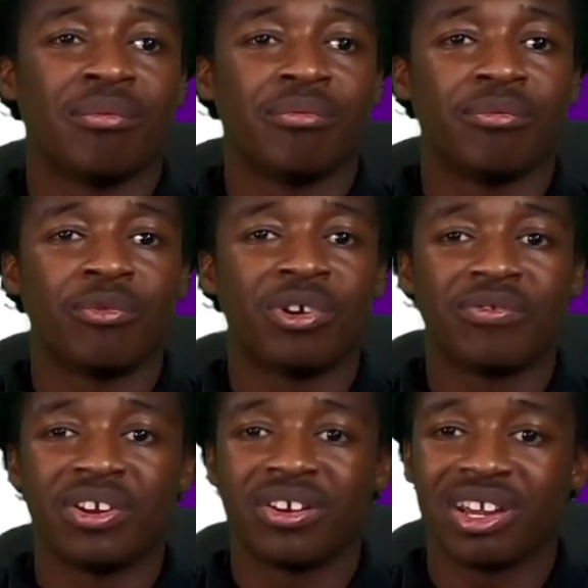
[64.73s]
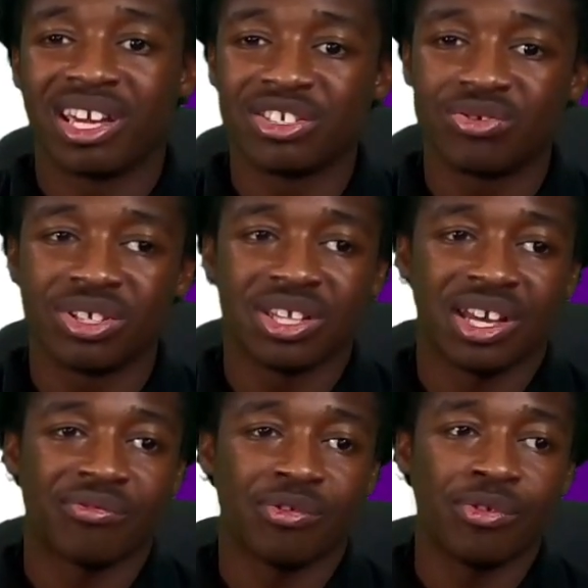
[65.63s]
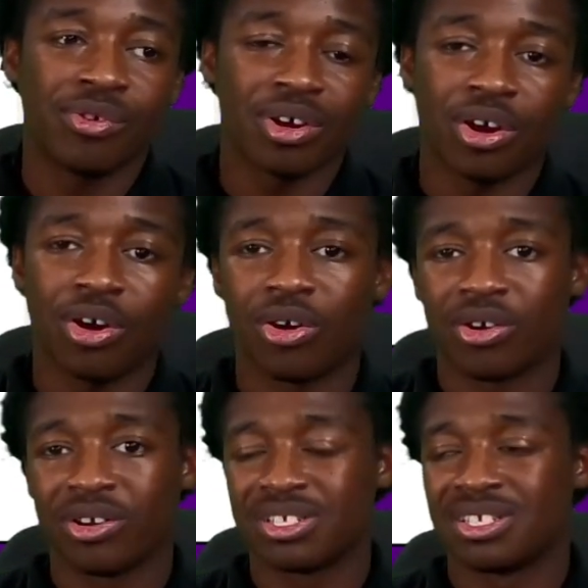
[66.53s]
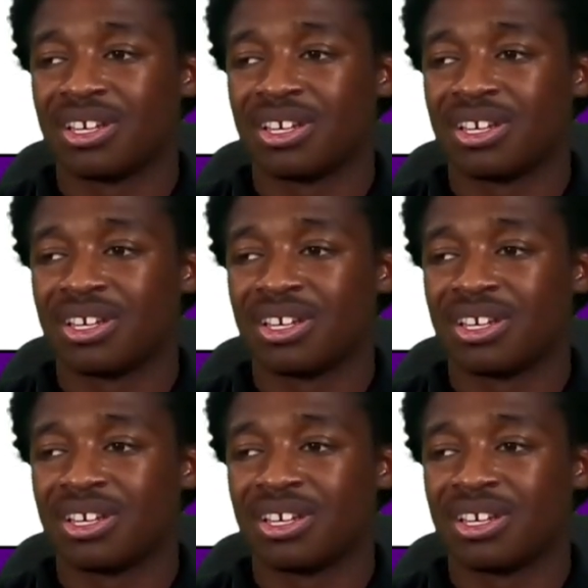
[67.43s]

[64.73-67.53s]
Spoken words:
one of their entry-level cards.